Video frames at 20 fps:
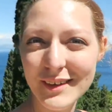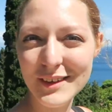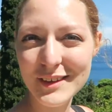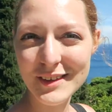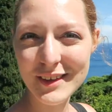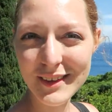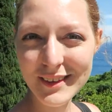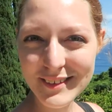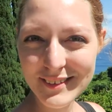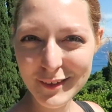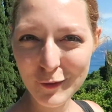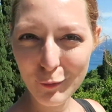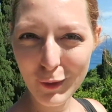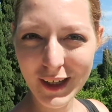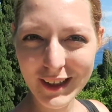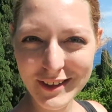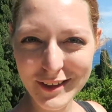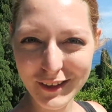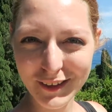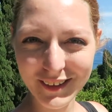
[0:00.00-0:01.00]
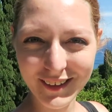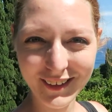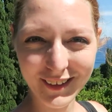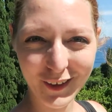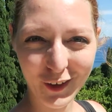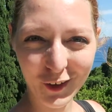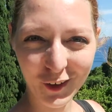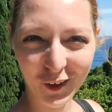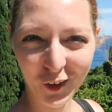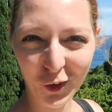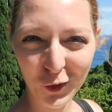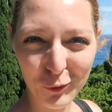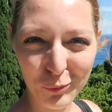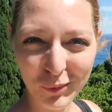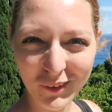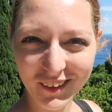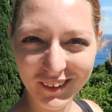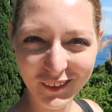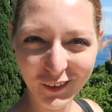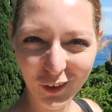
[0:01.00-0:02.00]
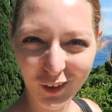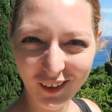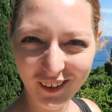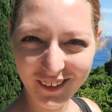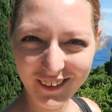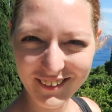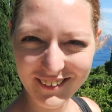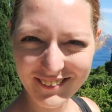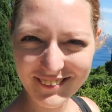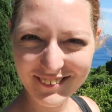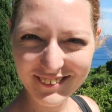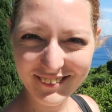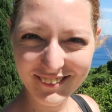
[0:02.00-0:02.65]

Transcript: Just imagine opening your eyes